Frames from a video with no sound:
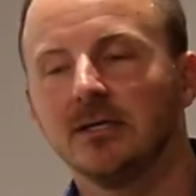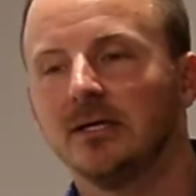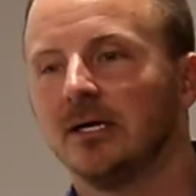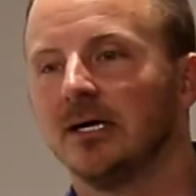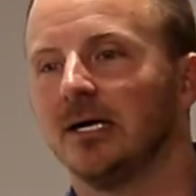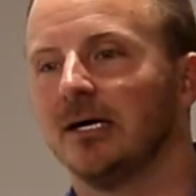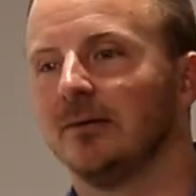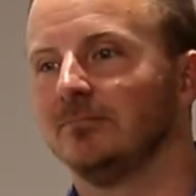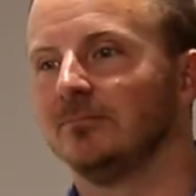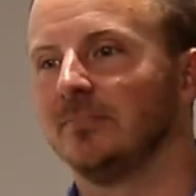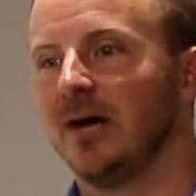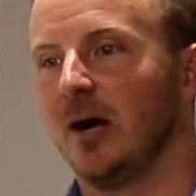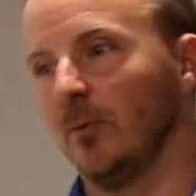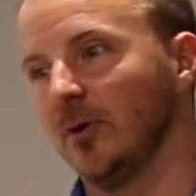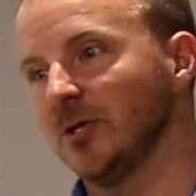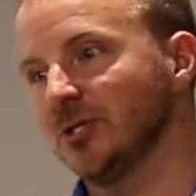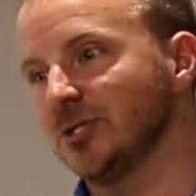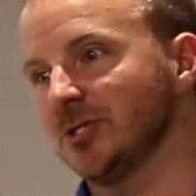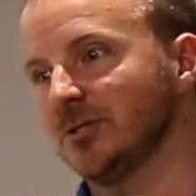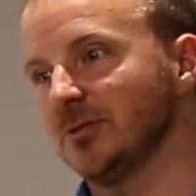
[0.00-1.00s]
I
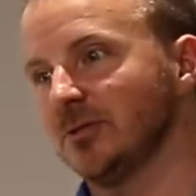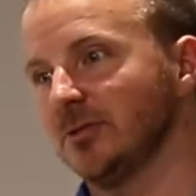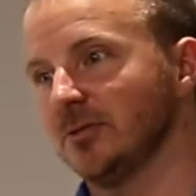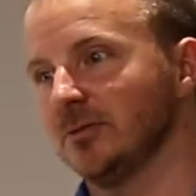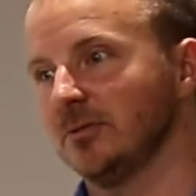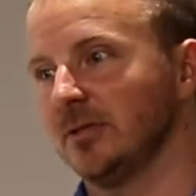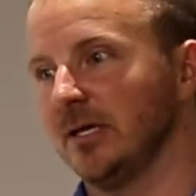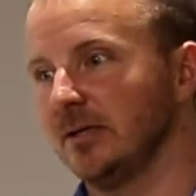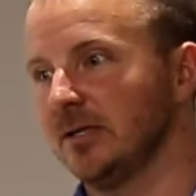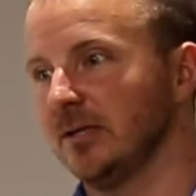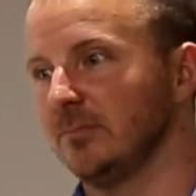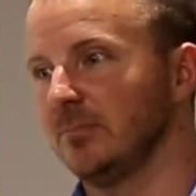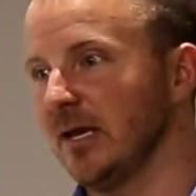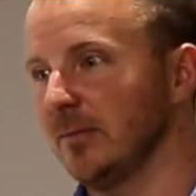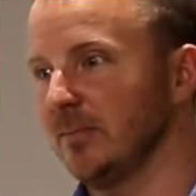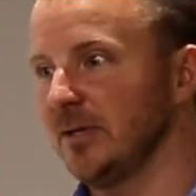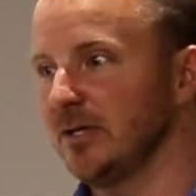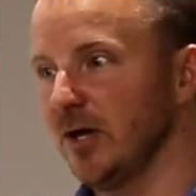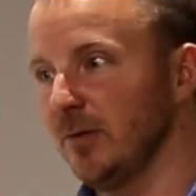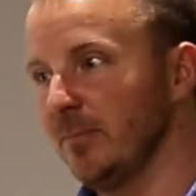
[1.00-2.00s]
wish they didn't
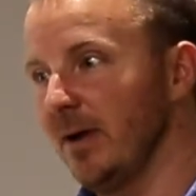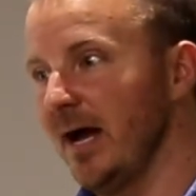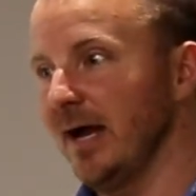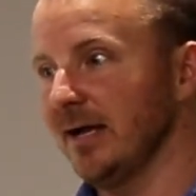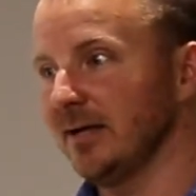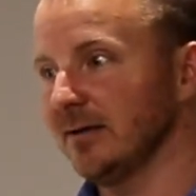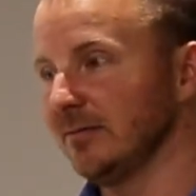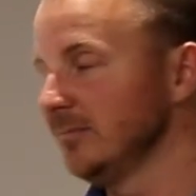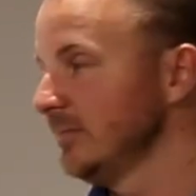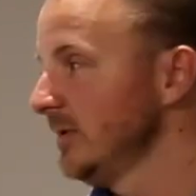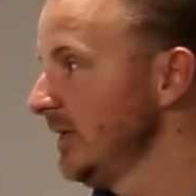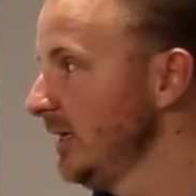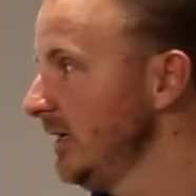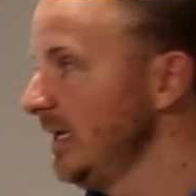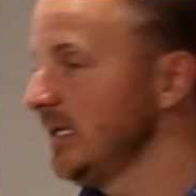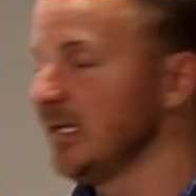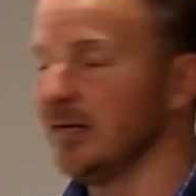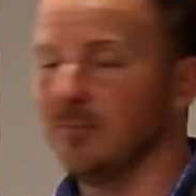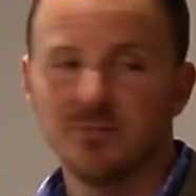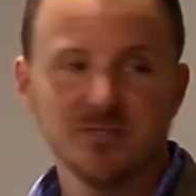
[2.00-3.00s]
make me go back and
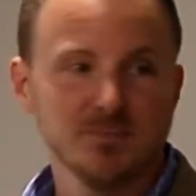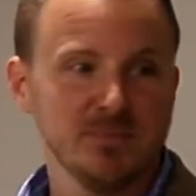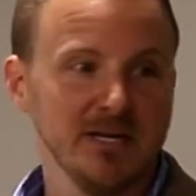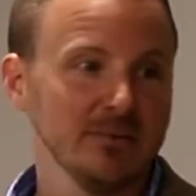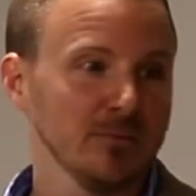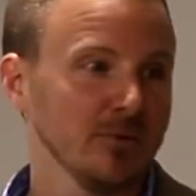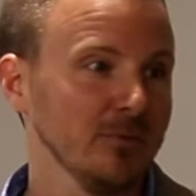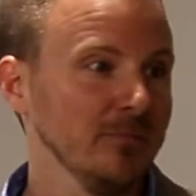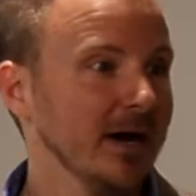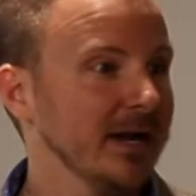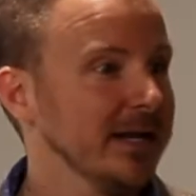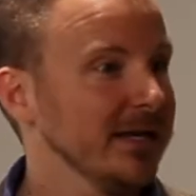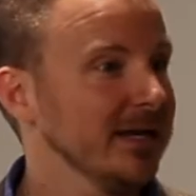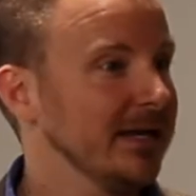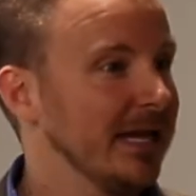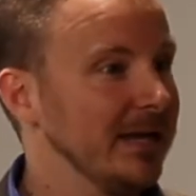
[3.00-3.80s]
end up spending more money at